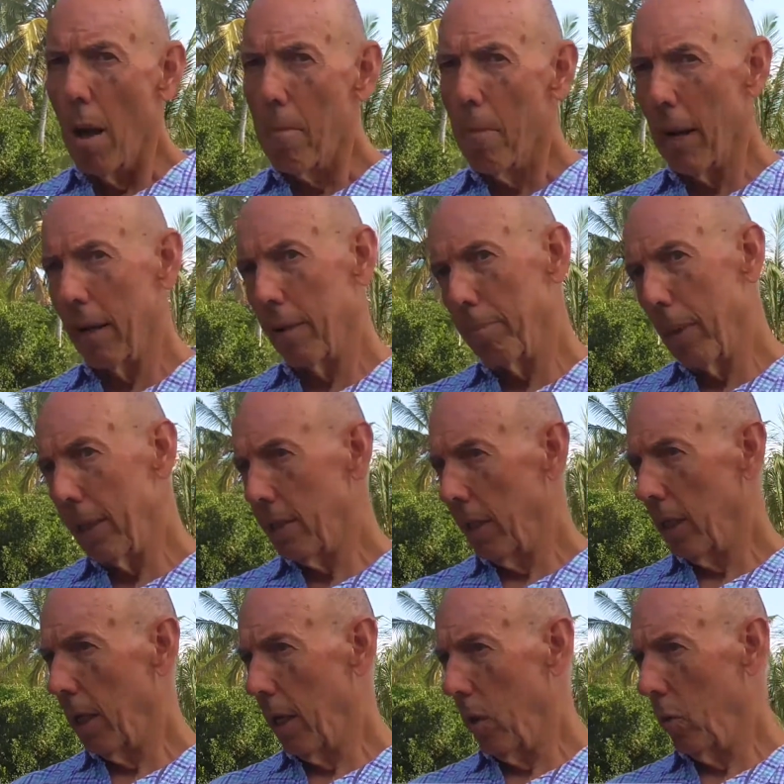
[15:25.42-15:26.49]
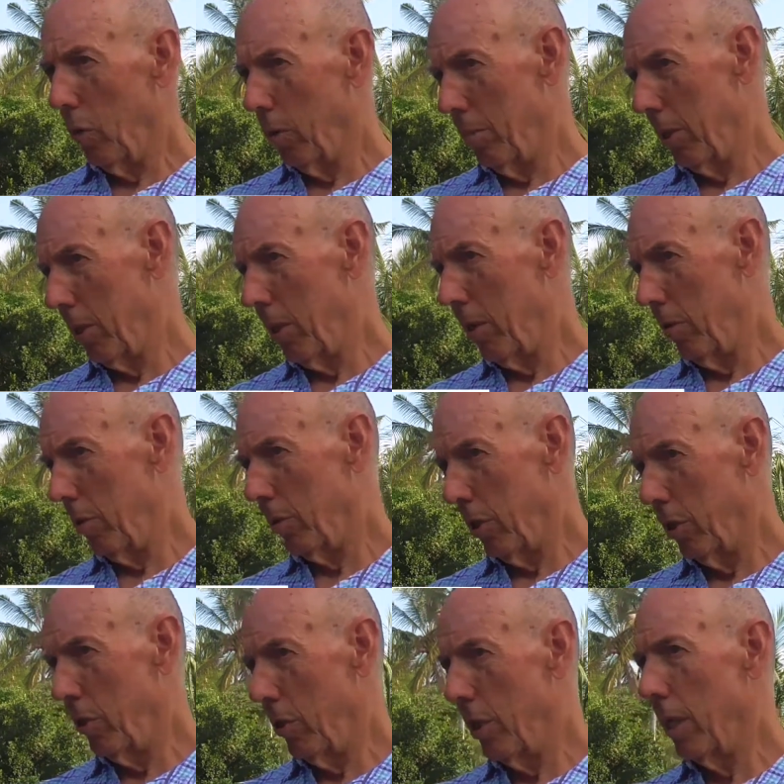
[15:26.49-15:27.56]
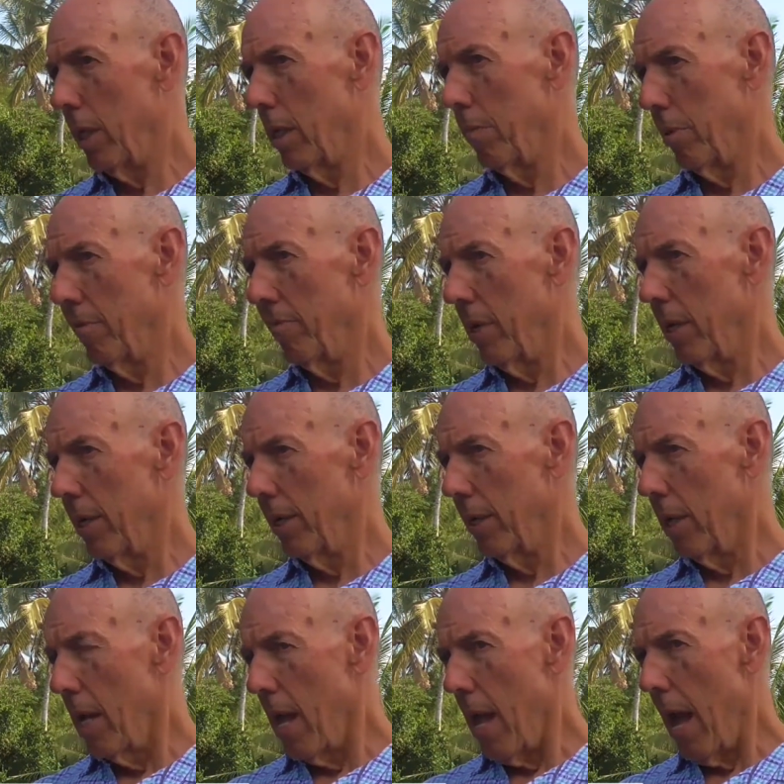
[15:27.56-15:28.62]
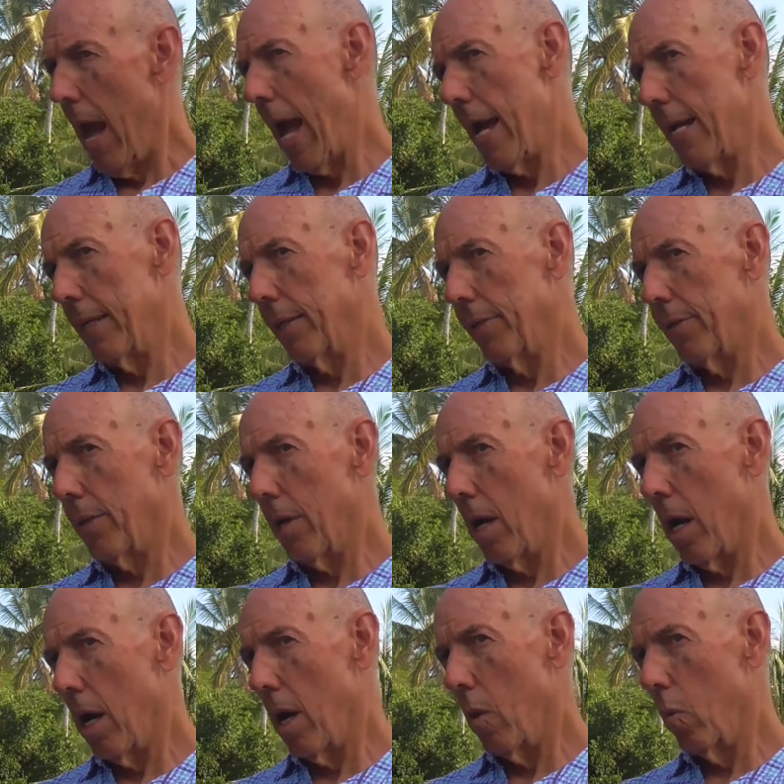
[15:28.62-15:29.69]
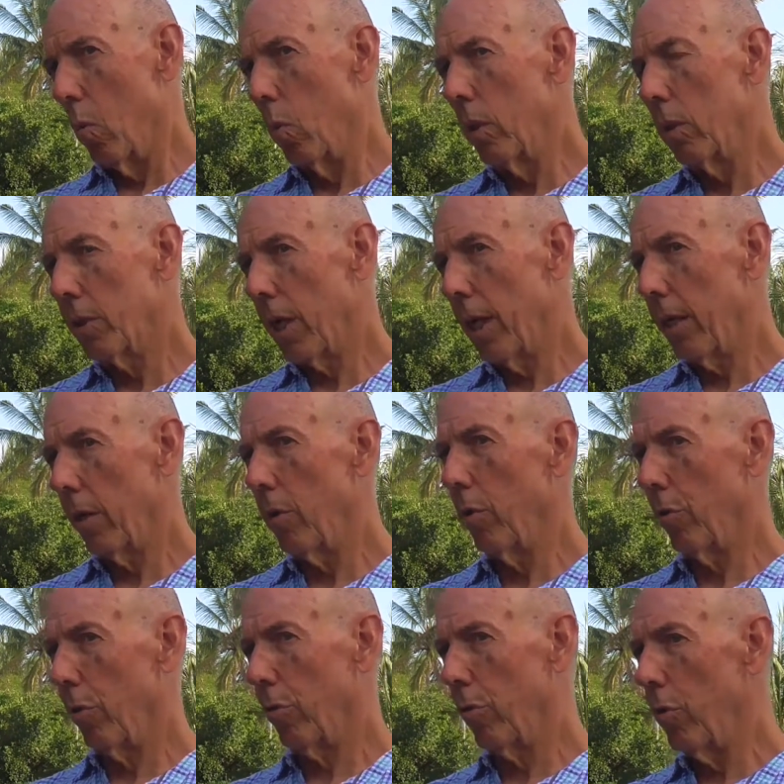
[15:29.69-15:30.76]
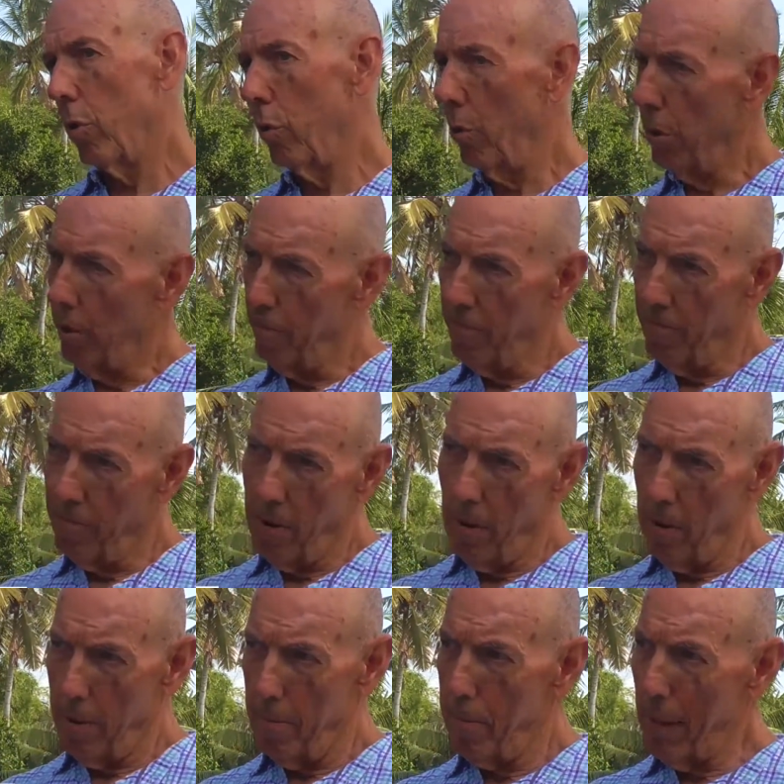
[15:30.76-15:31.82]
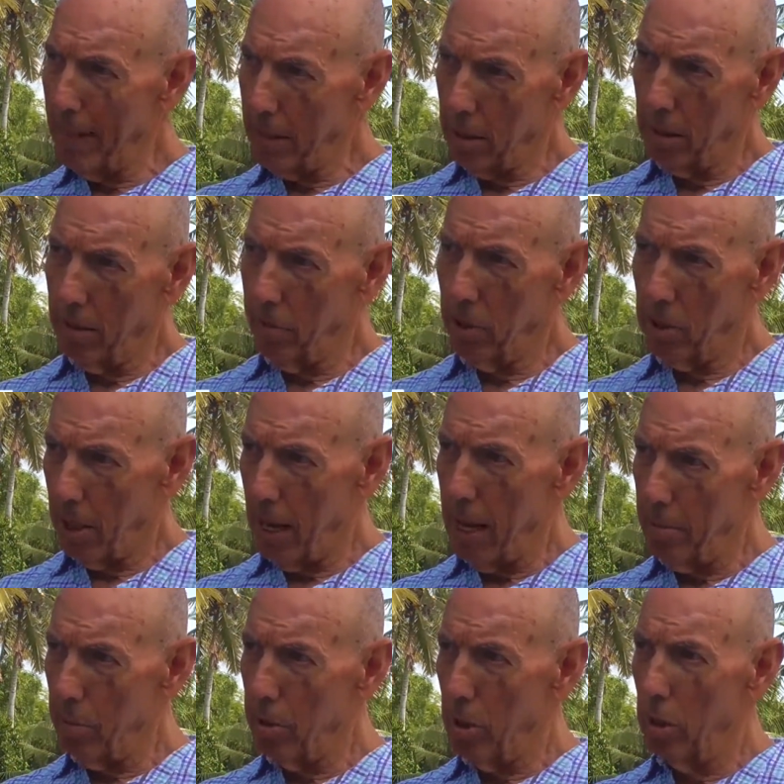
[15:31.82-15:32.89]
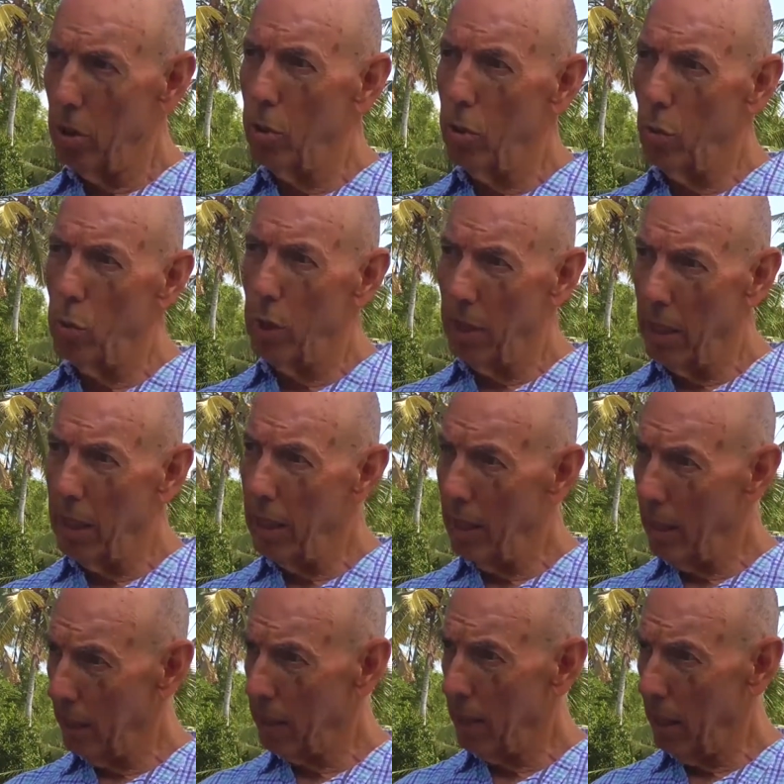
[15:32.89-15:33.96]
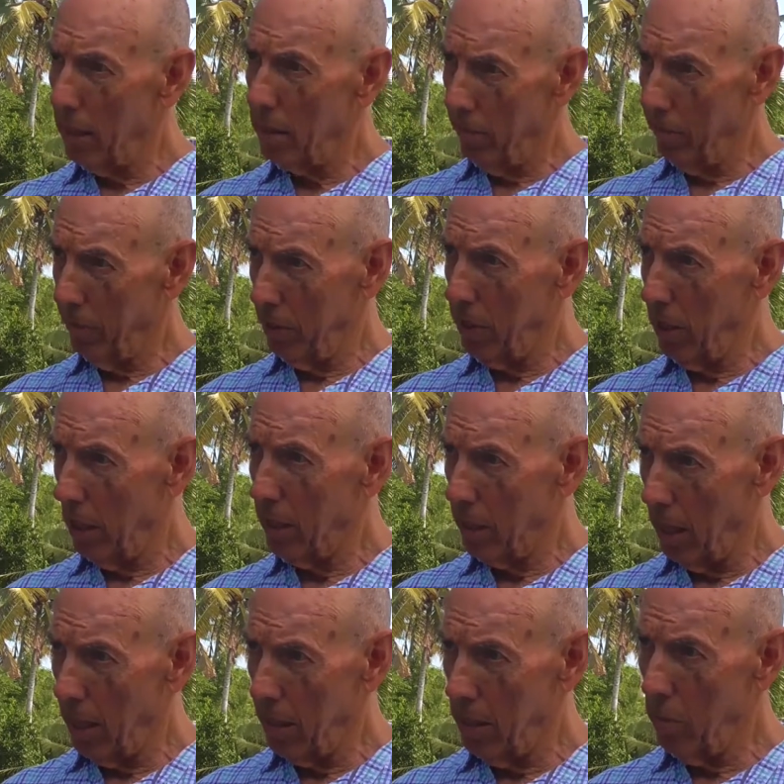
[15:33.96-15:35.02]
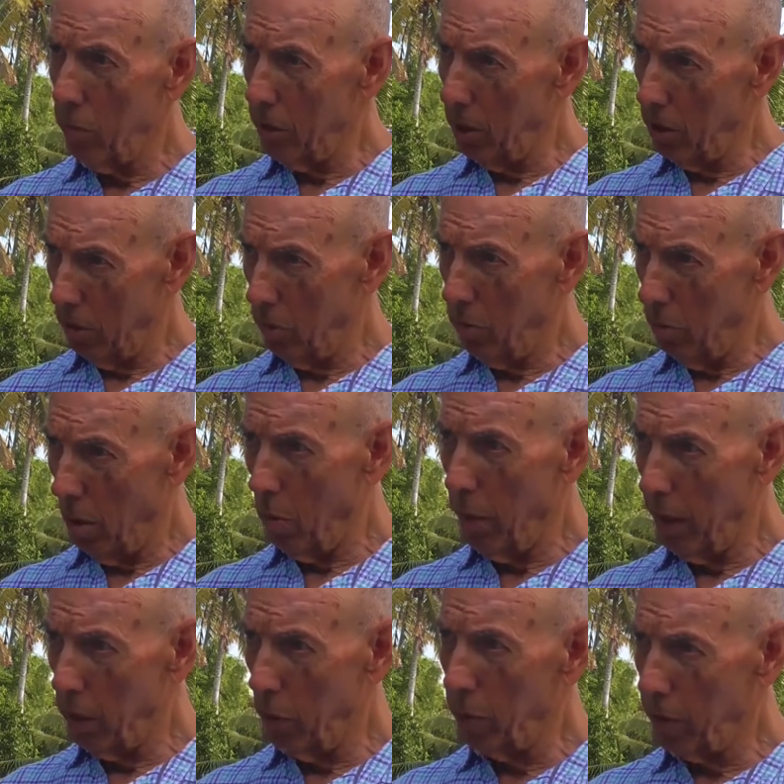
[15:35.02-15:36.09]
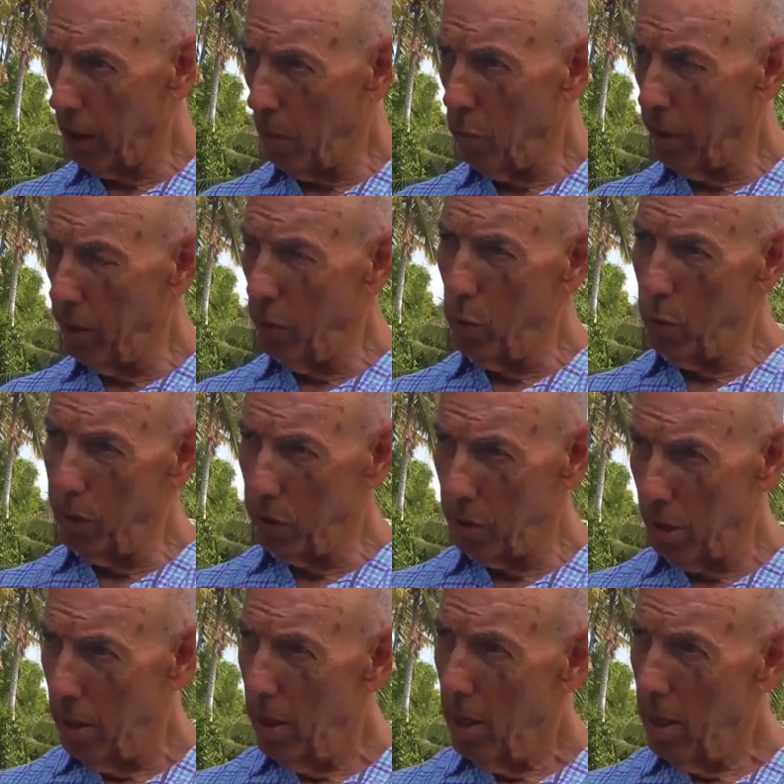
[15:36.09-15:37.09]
But basically all the materials that you need are provided, and we'll take you through the very best of steps that you would need, let's say, as a facilitator, which is what we call someone who is